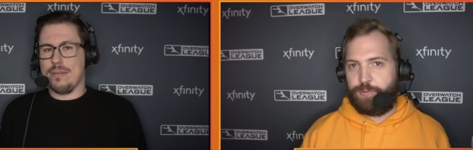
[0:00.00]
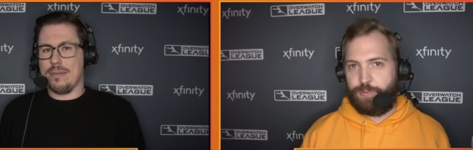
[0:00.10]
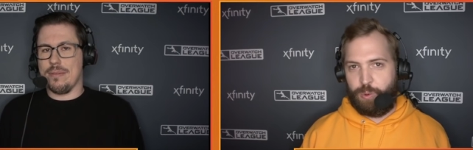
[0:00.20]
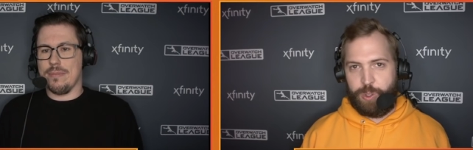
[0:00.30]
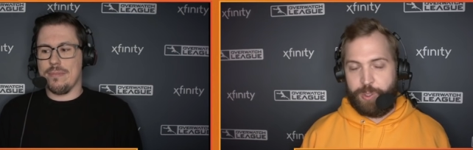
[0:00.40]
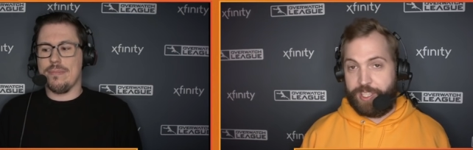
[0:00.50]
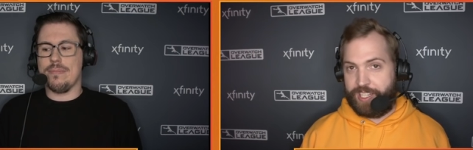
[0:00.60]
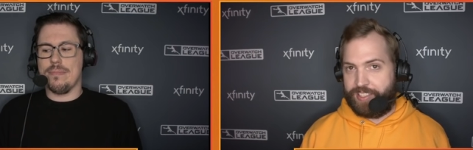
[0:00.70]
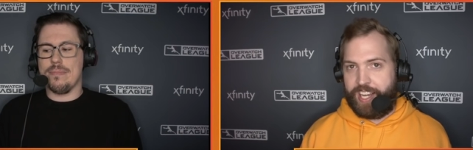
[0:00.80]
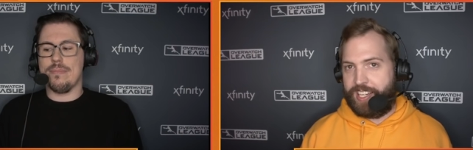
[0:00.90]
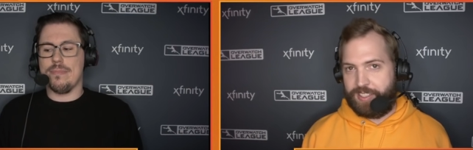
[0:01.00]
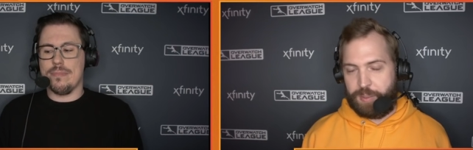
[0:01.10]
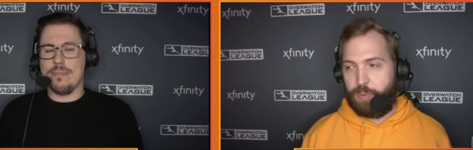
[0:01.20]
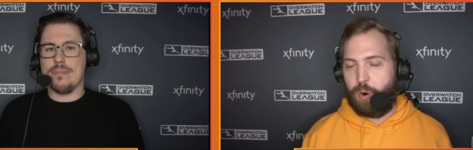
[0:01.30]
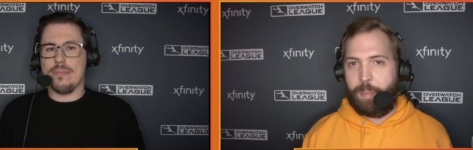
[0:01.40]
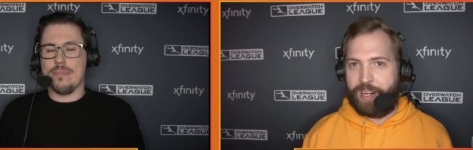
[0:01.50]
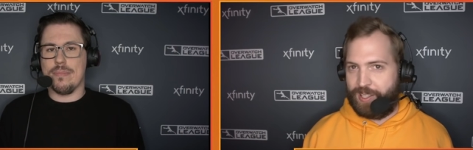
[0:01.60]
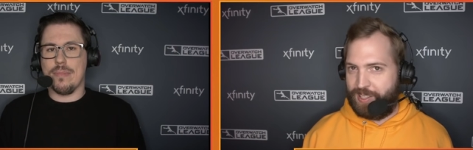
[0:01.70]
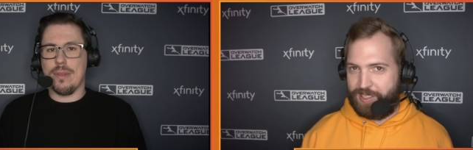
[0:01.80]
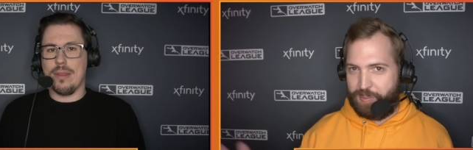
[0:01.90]
Speaker 1: off roles like tank and support
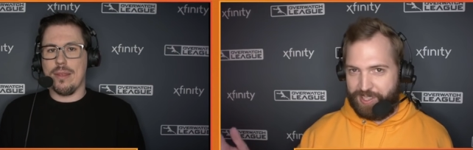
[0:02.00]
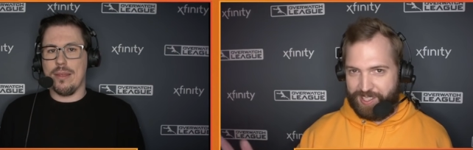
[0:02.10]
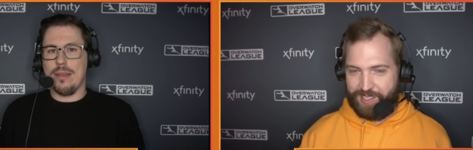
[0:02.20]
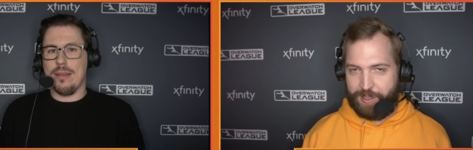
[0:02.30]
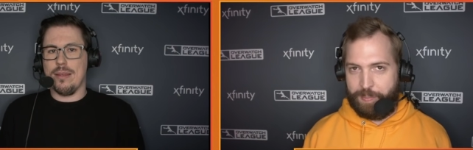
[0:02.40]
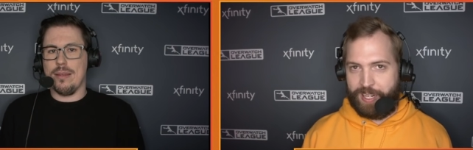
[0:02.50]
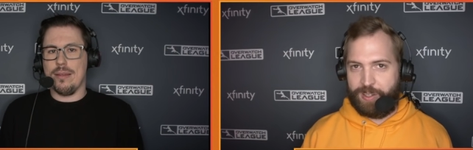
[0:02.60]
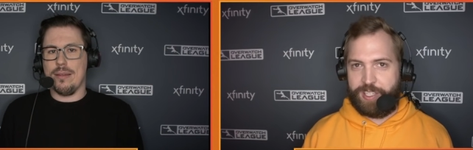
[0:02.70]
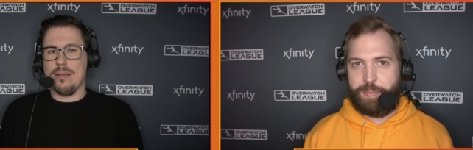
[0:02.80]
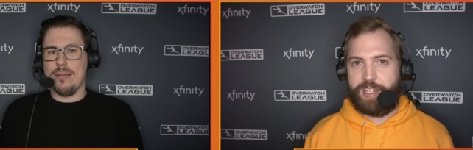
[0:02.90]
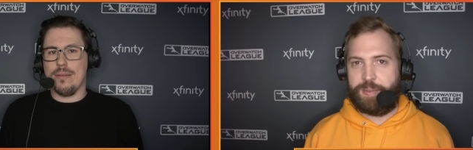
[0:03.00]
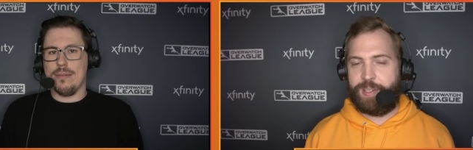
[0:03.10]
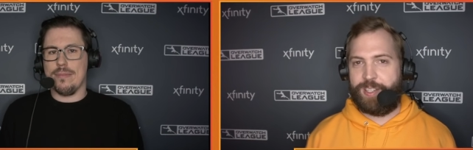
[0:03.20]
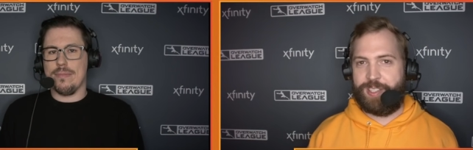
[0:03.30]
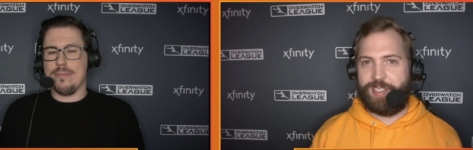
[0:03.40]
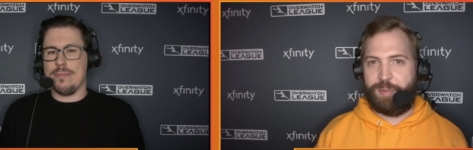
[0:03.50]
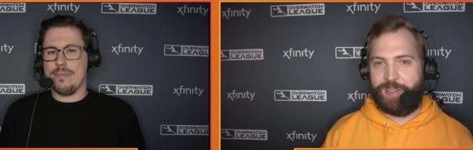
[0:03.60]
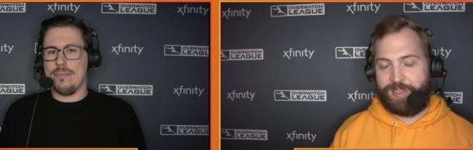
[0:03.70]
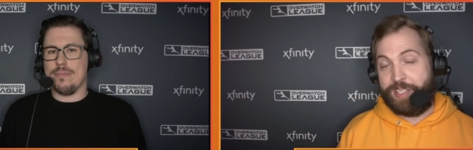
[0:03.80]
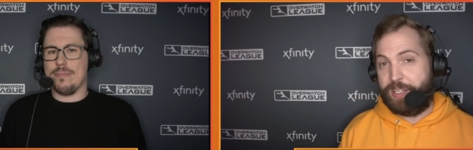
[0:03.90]
better than some of the, the better DPS players on
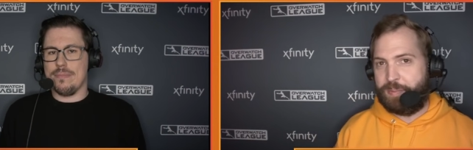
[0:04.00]
some other